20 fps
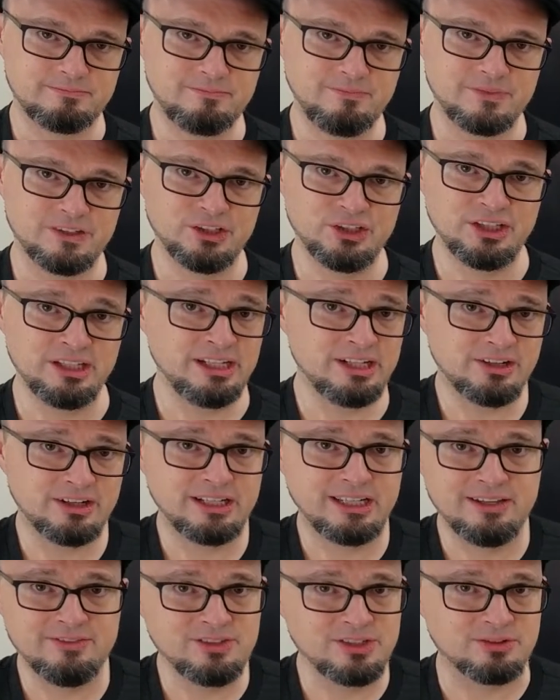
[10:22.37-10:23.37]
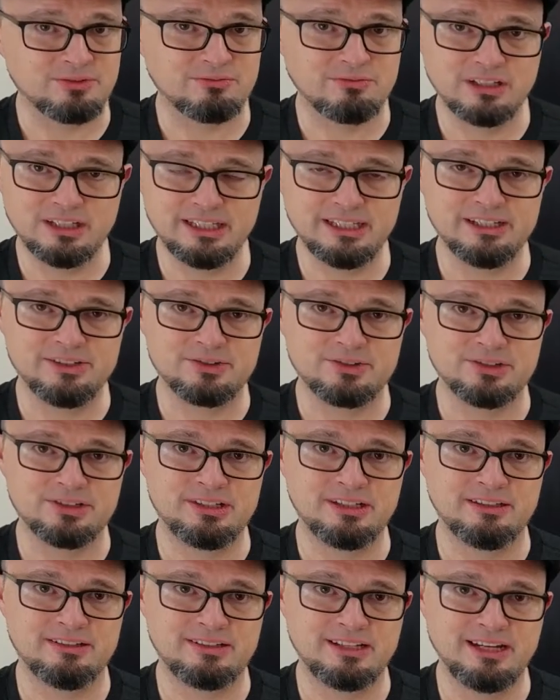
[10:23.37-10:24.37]
You can hear it gives it a really
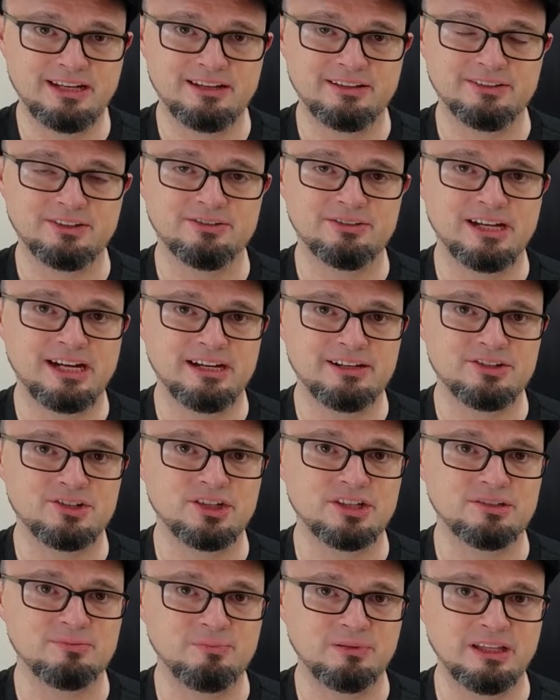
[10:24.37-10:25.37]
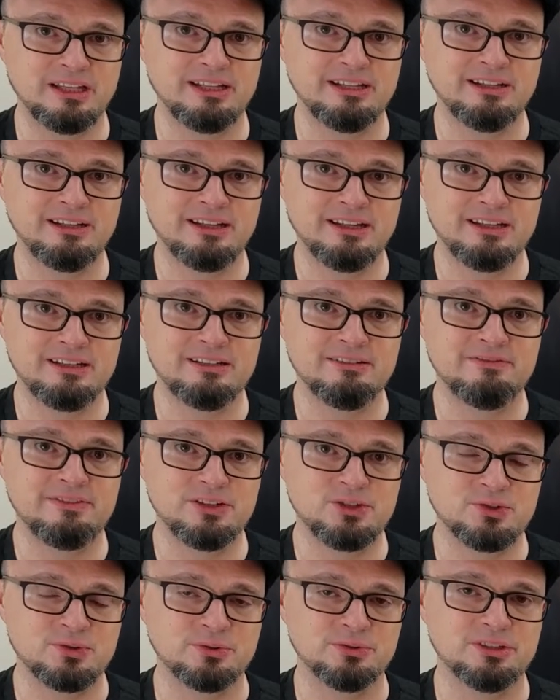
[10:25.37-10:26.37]
interesting sound. You're not just playing
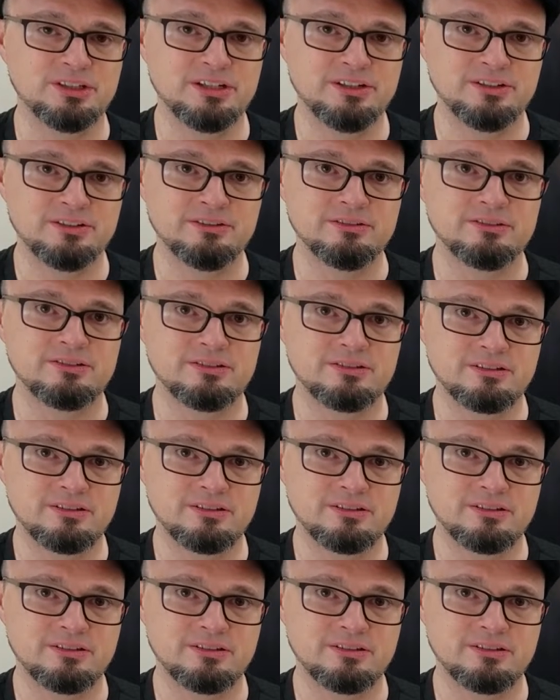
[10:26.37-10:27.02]
individual notes.